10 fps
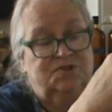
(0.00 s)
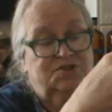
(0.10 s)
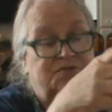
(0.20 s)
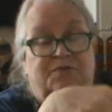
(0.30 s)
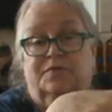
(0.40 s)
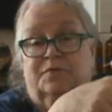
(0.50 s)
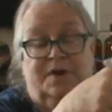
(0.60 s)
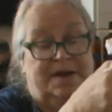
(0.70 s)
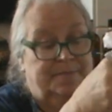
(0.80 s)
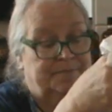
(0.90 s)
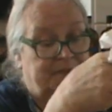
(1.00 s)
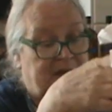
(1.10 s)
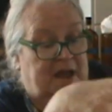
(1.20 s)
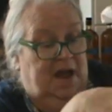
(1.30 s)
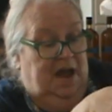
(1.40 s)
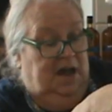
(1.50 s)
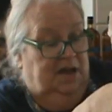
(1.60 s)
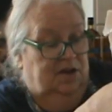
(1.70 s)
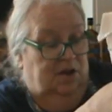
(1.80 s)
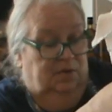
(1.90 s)
you can do for free.
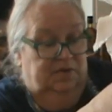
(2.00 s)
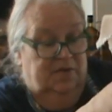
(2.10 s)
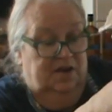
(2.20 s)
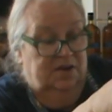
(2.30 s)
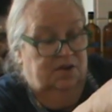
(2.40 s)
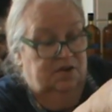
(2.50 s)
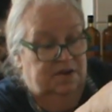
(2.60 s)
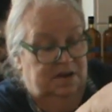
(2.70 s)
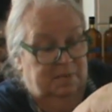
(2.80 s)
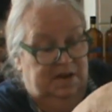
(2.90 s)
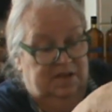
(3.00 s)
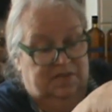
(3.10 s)
You know, it's not going to hurt anybody